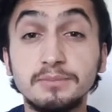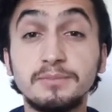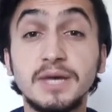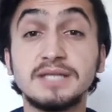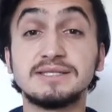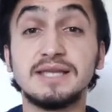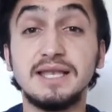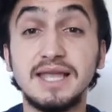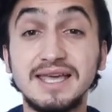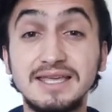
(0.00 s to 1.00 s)

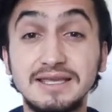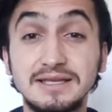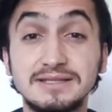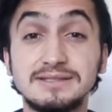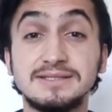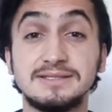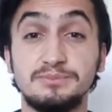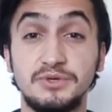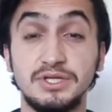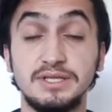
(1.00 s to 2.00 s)
bacilli
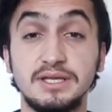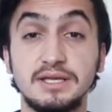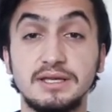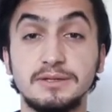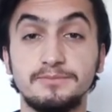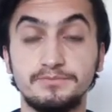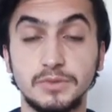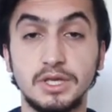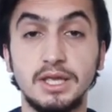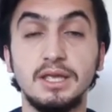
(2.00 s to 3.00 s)
spreading.
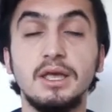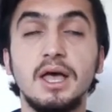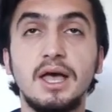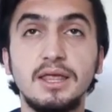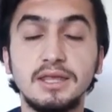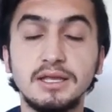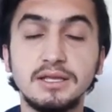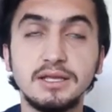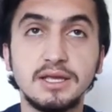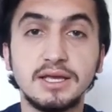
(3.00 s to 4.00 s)
Okay, and then
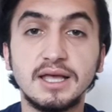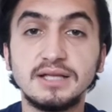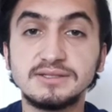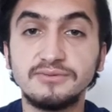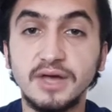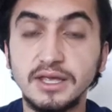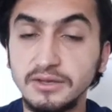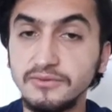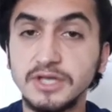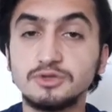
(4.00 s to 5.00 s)
calcify
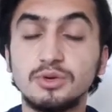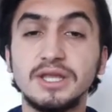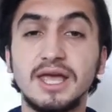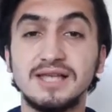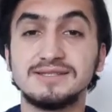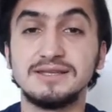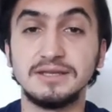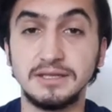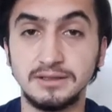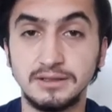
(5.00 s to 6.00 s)
eventually and seen
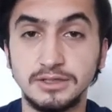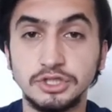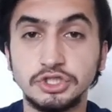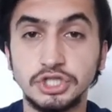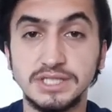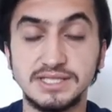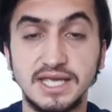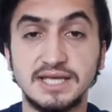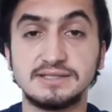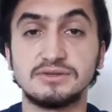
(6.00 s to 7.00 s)
in chest
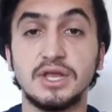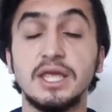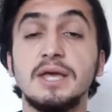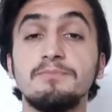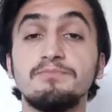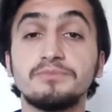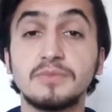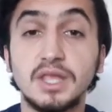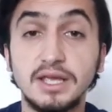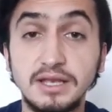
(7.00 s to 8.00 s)
x-ray.
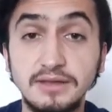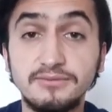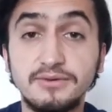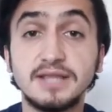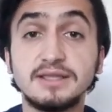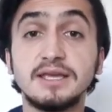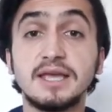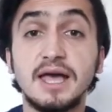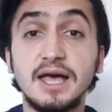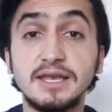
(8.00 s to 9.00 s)
Lymphatic
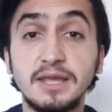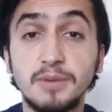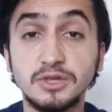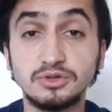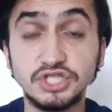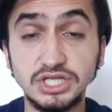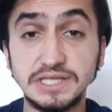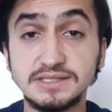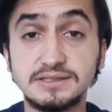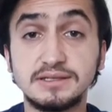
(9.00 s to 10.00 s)
and
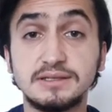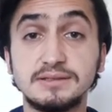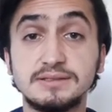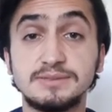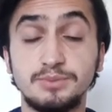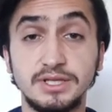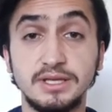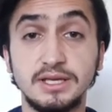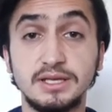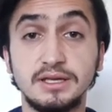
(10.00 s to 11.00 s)
hematogenous
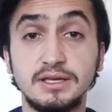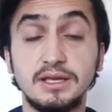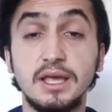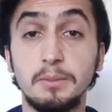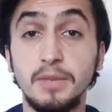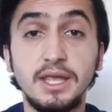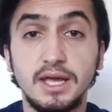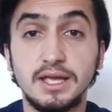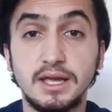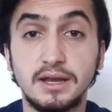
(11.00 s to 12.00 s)
spreading may
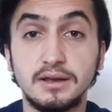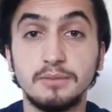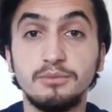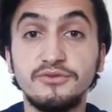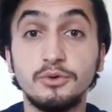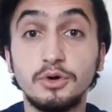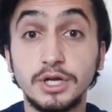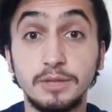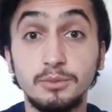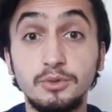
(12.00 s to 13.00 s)
occur before
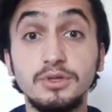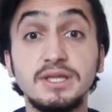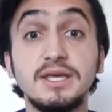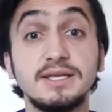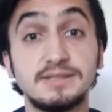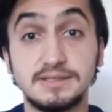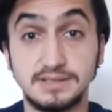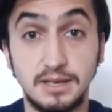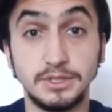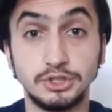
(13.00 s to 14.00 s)
immunity is
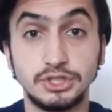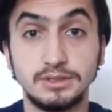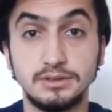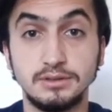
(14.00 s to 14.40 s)
established.